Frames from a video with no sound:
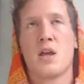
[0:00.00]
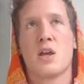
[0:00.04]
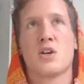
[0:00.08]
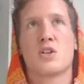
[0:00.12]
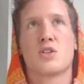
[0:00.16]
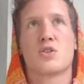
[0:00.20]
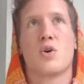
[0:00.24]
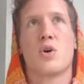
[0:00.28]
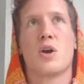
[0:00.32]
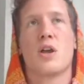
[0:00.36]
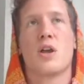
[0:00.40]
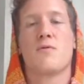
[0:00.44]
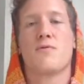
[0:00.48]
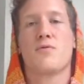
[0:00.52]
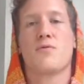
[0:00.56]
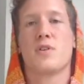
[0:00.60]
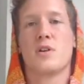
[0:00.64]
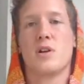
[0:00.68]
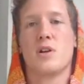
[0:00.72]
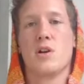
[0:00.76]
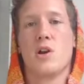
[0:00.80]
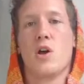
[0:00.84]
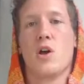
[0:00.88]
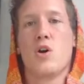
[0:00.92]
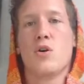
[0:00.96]
So if the
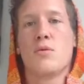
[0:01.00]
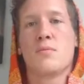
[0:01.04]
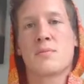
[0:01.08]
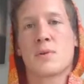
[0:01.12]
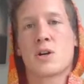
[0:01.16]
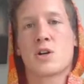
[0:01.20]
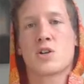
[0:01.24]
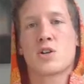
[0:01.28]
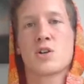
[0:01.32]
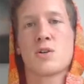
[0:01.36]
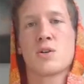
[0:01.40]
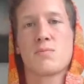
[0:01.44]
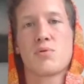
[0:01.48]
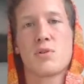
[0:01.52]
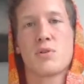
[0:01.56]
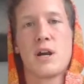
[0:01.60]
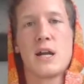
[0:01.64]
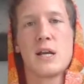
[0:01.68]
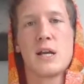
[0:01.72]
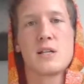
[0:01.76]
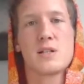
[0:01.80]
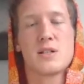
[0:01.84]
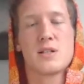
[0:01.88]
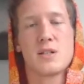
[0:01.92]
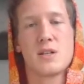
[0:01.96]
low merchant
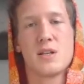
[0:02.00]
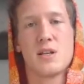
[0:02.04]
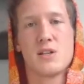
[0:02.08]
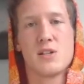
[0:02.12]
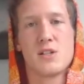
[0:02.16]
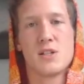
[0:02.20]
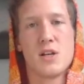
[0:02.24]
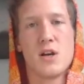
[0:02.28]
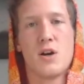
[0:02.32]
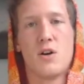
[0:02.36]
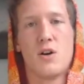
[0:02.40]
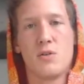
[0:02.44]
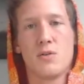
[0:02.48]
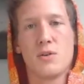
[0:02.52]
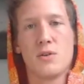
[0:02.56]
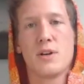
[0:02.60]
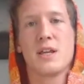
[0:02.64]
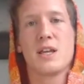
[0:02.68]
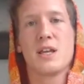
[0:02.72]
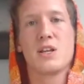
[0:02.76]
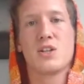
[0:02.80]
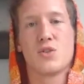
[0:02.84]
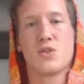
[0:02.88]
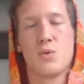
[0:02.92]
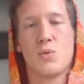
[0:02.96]
price is
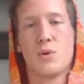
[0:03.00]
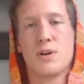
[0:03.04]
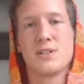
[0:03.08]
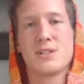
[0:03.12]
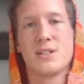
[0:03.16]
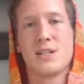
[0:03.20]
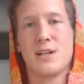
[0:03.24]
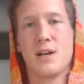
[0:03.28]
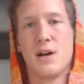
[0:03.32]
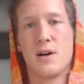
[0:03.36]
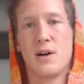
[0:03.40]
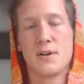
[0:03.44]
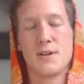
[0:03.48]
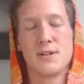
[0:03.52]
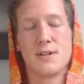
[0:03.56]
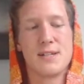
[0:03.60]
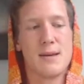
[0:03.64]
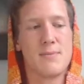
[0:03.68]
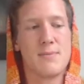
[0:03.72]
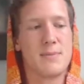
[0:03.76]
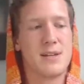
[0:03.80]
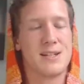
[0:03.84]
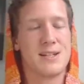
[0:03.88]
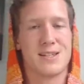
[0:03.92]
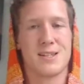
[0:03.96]
only $20,
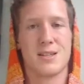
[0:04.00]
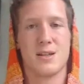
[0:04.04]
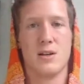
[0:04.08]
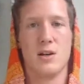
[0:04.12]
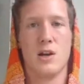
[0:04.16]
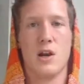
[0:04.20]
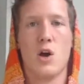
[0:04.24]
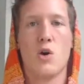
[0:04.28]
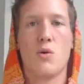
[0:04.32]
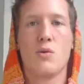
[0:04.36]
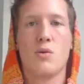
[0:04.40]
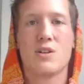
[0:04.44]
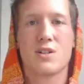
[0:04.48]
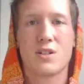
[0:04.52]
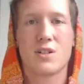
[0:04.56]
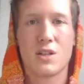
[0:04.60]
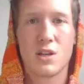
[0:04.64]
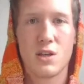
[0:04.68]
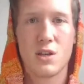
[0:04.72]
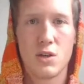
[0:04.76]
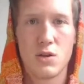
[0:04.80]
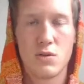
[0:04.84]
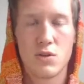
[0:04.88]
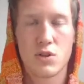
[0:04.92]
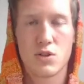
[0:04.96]
that means the
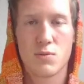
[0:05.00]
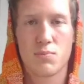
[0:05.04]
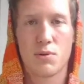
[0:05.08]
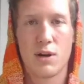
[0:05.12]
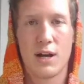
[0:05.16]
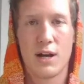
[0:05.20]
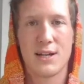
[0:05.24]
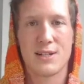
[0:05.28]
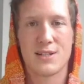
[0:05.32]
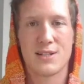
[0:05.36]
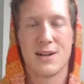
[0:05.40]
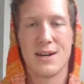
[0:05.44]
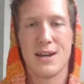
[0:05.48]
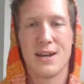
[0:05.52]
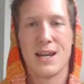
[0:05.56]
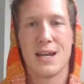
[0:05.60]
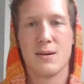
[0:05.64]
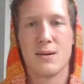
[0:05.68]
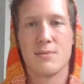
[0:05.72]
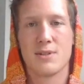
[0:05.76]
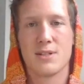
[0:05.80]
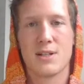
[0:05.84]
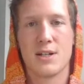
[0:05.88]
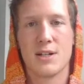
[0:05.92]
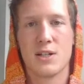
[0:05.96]
lowest used price on
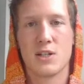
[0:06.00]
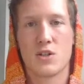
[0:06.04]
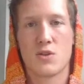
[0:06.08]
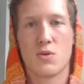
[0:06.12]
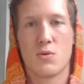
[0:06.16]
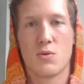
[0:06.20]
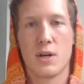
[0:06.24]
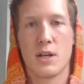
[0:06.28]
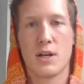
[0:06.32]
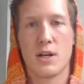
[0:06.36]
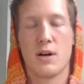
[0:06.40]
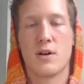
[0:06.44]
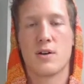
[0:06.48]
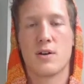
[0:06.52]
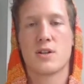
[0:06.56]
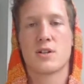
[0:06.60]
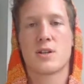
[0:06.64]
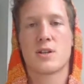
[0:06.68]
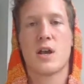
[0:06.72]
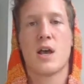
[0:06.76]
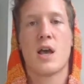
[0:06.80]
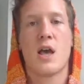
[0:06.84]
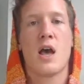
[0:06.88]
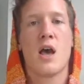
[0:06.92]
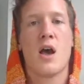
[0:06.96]
Amazon is $20
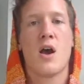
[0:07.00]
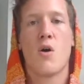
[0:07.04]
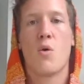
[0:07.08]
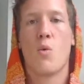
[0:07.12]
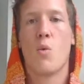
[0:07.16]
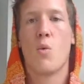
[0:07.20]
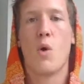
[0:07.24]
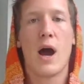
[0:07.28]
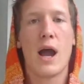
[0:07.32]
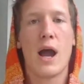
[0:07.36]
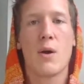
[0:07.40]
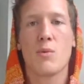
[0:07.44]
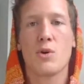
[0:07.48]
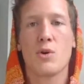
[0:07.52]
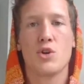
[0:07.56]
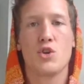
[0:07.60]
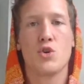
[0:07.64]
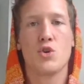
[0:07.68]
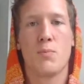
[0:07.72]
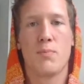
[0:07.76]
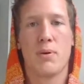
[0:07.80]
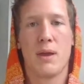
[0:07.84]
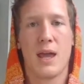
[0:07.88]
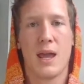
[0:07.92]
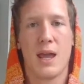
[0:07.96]
why would
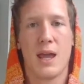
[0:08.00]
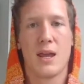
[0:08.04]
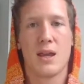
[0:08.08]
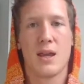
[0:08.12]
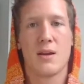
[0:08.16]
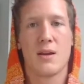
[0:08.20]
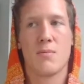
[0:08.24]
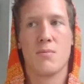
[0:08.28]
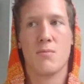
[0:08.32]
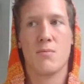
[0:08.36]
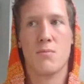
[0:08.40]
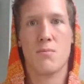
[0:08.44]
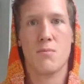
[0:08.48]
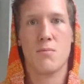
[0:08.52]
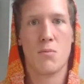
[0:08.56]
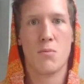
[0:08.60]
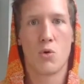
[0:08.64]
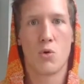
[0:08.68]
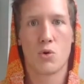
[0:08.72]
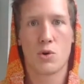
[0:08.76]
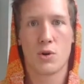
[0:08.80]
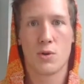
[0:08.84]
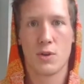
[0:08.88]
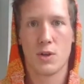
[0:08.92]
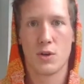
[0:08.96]
you pay
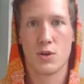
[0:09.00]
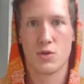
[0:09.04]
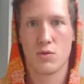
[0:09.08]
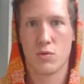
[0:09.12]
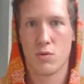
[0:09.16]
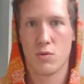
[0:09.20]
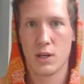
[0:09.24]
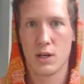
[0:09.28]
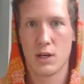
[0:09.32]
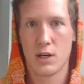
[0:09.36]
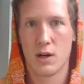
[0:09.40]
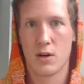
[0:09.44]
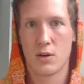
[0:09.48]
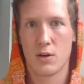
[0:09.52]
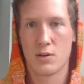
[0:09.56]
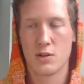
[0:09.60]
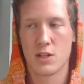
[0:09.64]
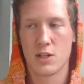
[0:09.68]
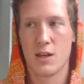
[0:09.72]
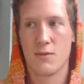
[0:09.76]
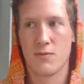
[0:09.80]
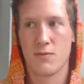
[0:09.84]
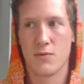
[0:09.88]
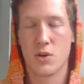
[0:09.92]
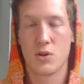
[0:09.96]
more than
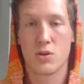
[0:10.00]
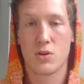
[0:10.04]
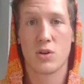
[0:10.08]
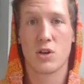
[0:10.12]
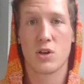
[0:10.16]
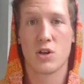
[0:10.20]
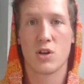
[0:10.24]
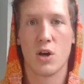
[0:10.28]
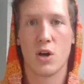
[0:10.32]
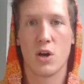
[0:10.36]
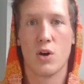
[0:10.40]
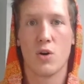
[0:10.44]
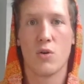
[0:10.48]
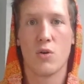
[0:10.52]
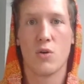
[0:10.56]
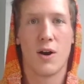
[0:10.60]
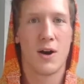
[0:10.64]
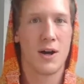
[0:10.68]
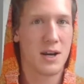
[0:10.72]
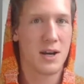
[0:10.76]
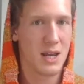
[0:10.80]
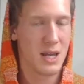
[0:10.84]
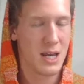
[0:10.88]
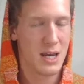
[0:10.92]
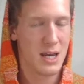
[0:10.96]
$20 if you could go
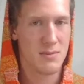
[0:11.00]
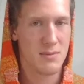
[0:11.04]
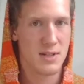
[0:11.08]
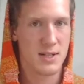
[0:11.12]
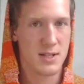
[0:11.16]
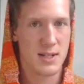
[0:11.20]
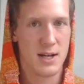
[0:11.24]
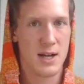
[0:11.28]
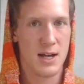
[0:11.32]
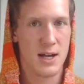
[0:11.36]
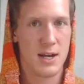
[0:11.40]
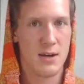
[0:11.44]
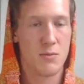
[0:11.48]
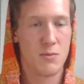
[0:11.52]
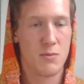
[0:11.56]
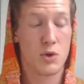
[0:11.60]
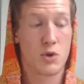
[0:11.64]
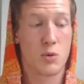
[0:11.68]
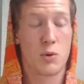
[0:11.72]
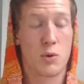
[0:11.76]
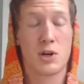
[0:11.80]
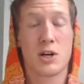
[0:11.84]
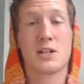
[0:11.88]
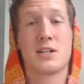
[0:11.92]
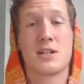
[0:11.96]
on Amazon,
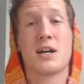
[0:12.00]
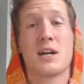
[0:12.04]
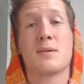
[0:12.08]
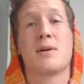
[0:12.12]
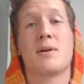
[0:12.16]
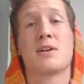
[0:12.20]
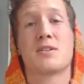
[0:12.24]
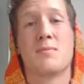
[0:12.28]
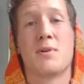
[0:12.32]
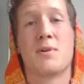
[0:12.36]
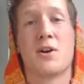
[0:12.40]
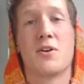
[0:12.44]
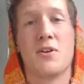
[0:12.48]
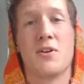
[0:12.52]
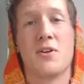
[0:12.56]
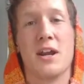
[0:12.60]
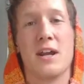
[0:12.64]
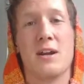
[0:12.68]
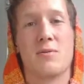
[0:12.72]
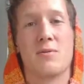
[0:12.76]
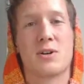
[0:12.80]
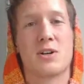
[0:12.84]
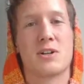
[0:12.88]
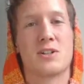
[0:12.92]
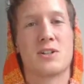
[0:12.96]
which we're going to talk about tomorrow
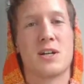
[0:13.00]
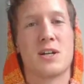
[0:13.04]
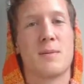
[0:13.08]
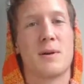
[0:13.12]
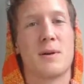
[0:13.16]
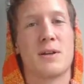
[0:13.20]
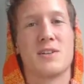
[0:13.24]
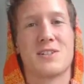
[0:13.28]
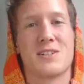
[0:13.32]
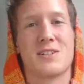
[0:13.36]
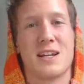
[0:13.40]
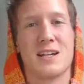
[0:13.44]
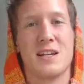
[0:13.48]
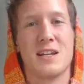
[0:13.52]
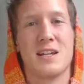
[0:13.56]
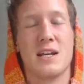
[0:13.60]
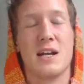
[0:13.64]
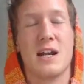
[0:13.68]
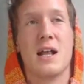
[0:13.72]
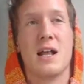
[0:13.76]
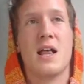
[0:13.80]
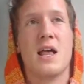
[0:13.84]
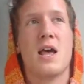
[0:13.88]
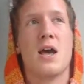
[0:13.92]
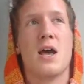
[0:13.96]
night? We're going to talk about this technique.